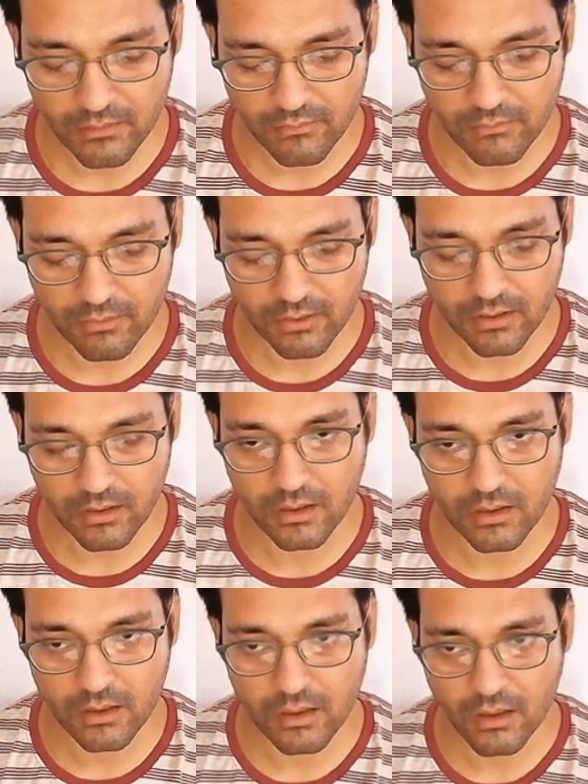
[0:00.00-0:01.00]

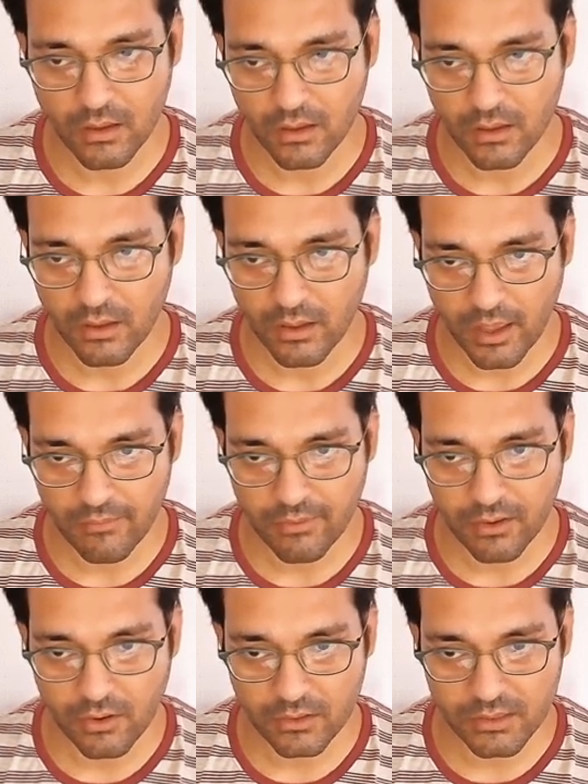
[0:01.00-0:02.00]
wearing,
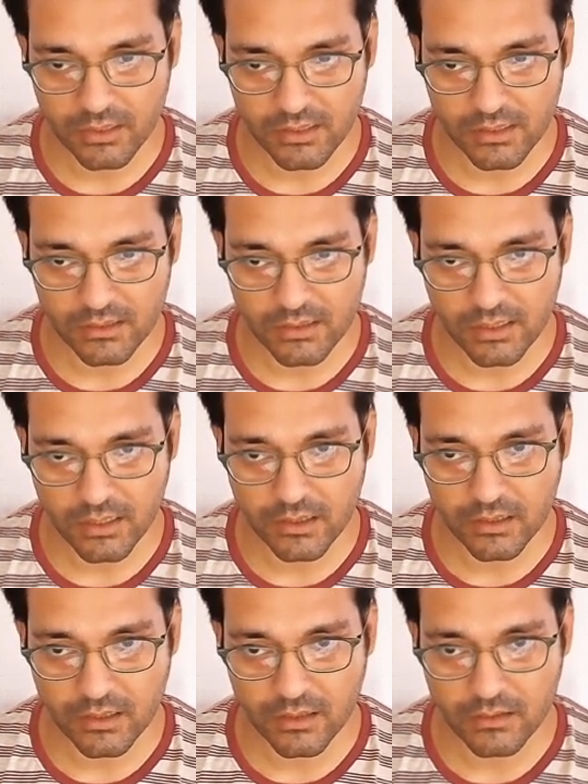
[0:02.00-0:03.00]
having oxygen
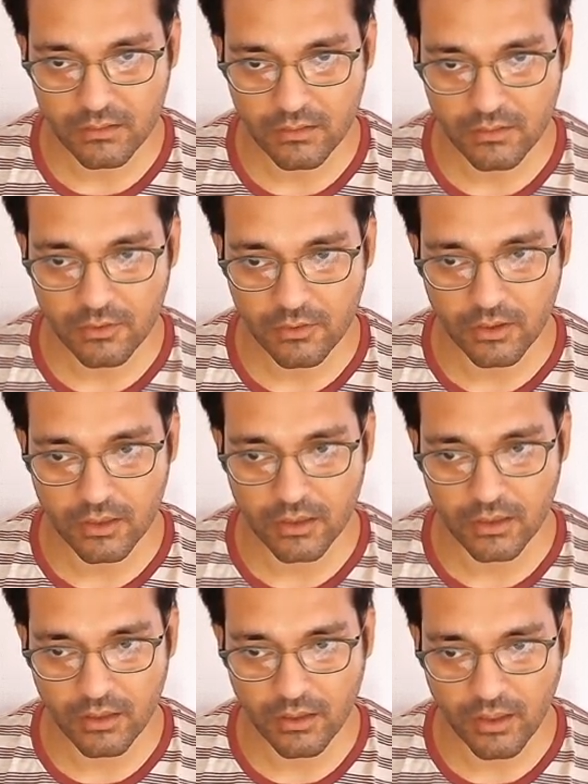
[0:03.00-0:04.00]
cylinder,
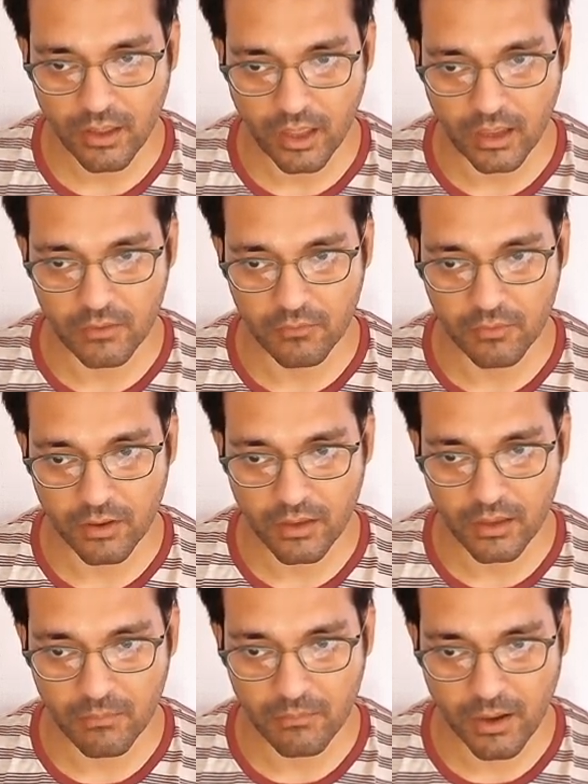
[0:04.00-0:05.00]
okay, and
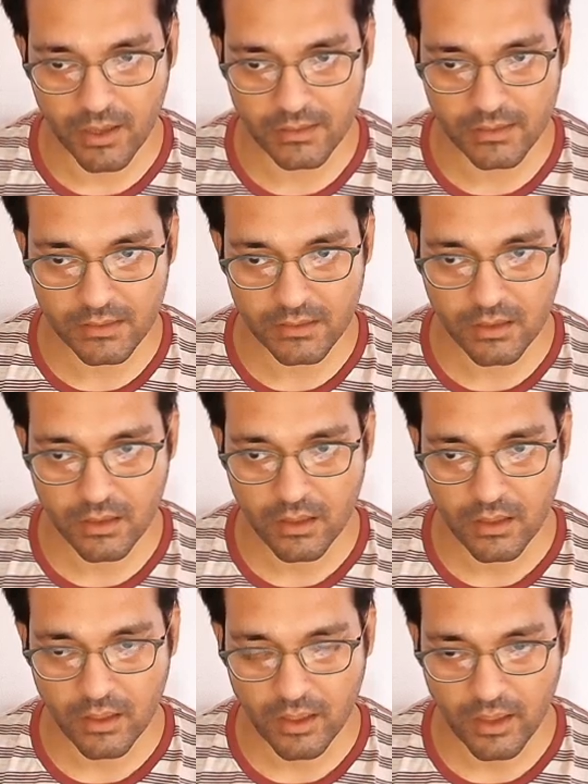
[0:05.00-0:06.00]
wearing mask
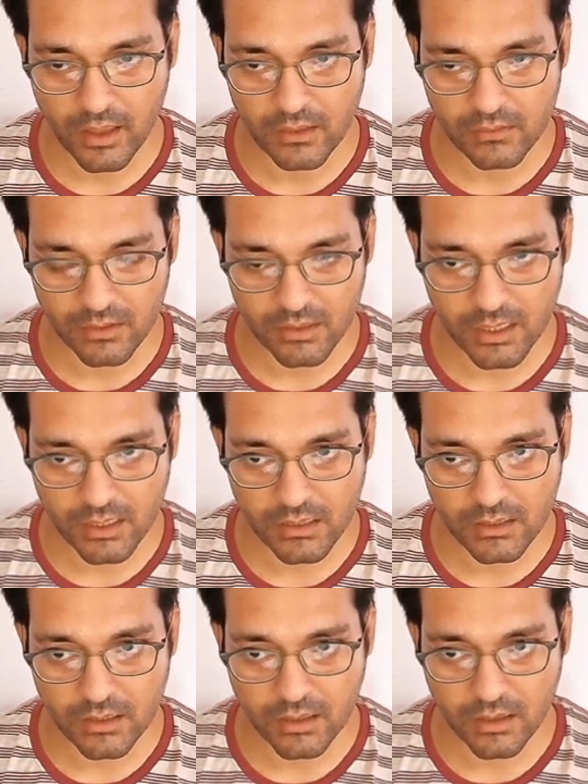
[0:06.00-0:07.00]
as well,
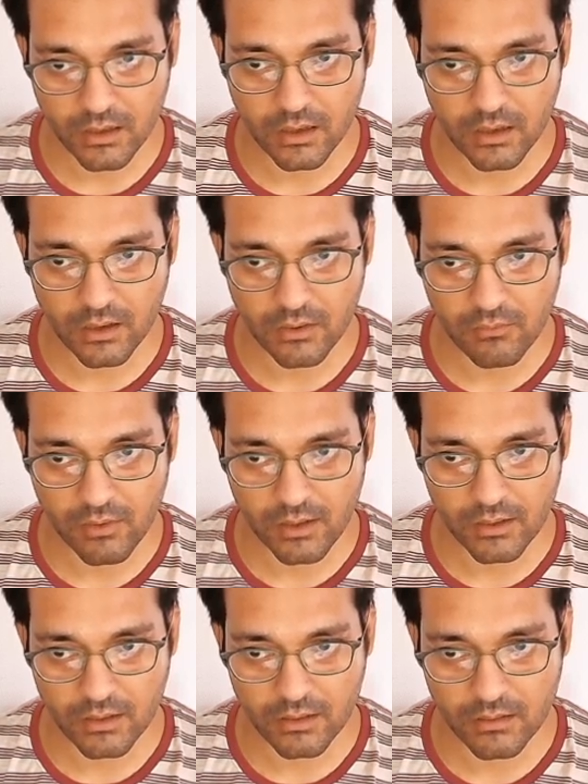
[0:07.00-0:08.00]

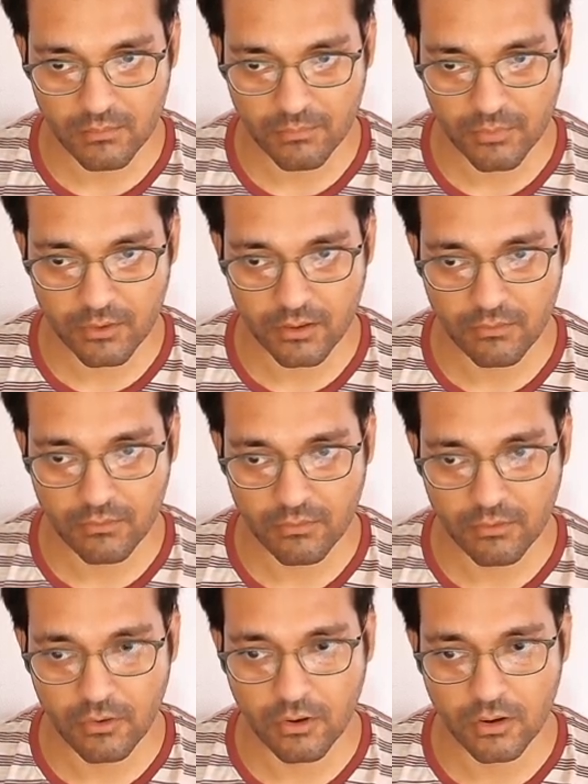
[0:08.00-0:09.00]
water
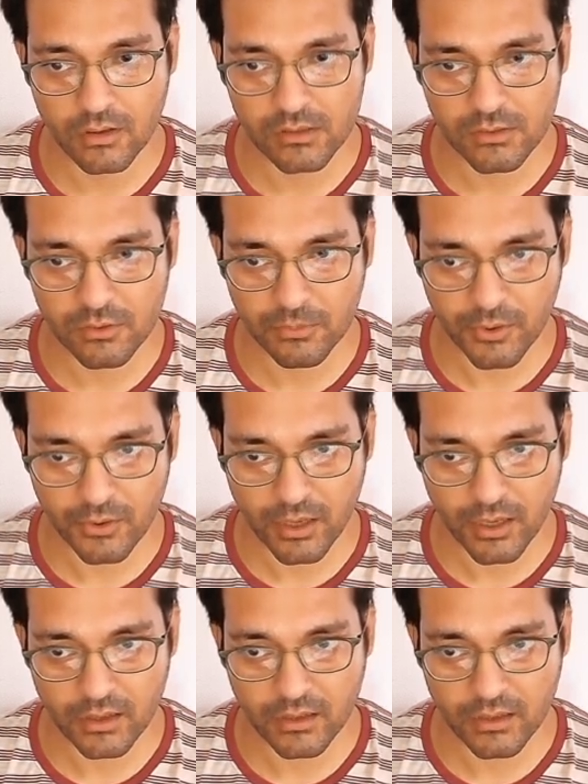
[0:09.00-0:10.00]
goggles to
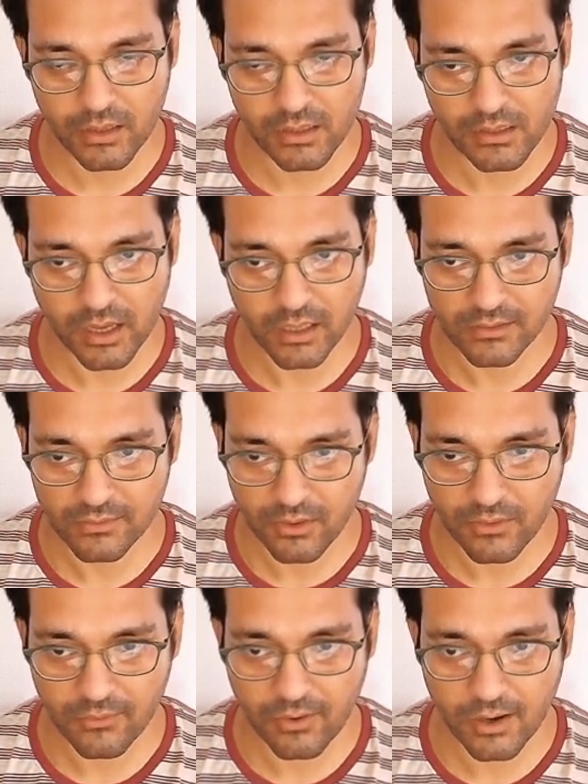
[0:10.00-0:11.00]
protect his eyes
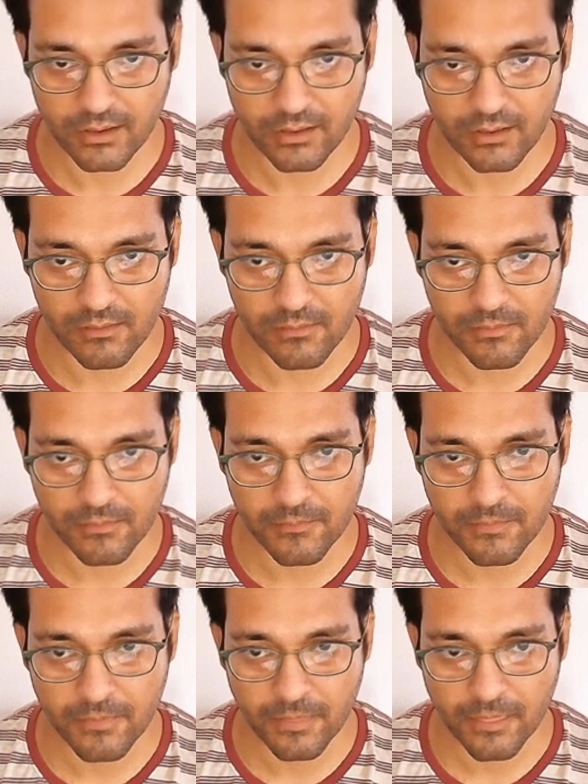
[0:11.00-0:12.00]
from water.
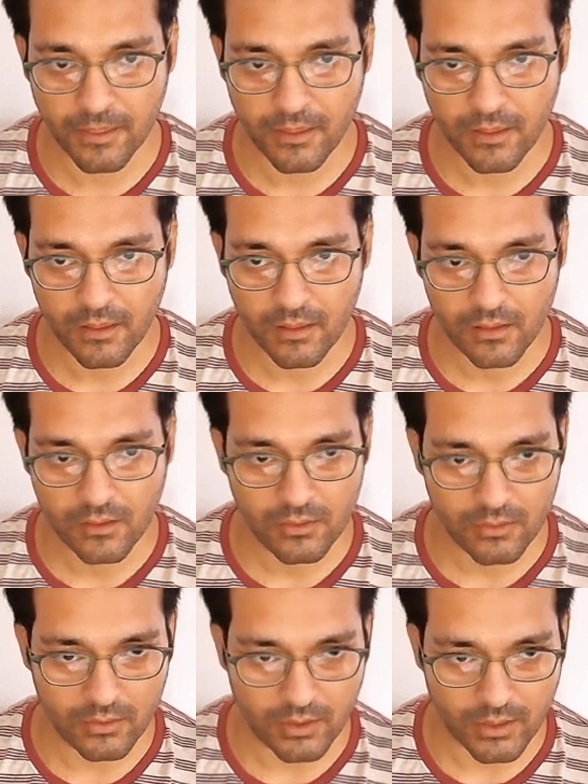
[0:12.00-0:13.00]

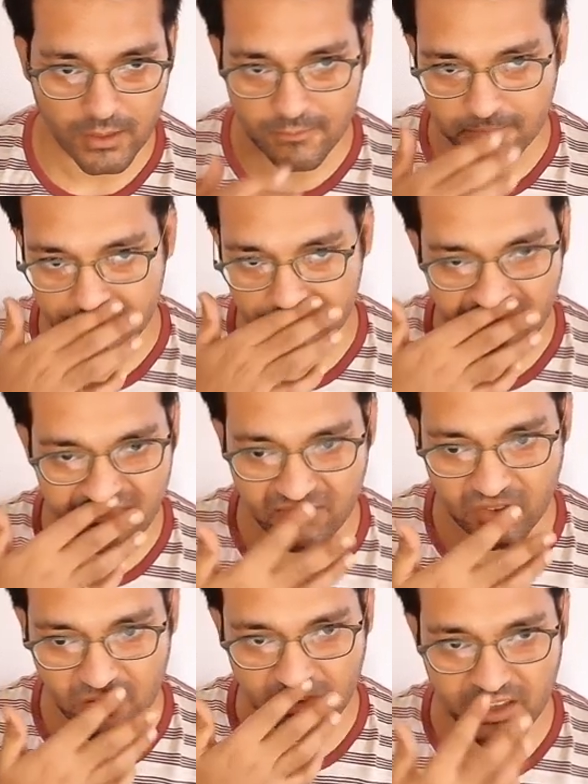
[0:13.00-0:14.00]
Okay,
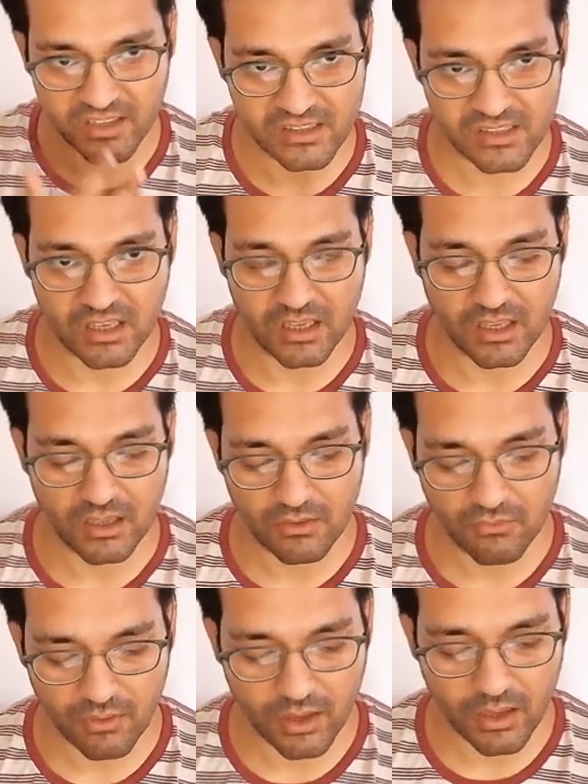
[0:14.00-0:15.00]
you can
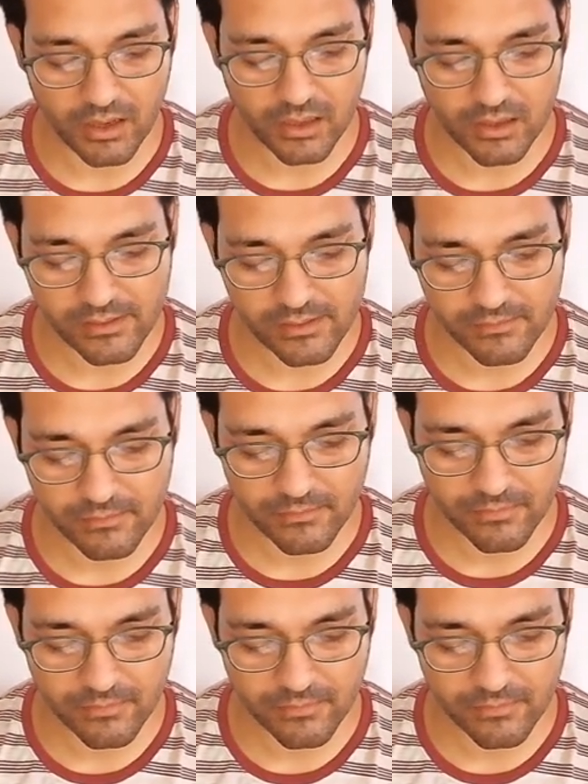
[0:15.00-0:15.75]
see whale here.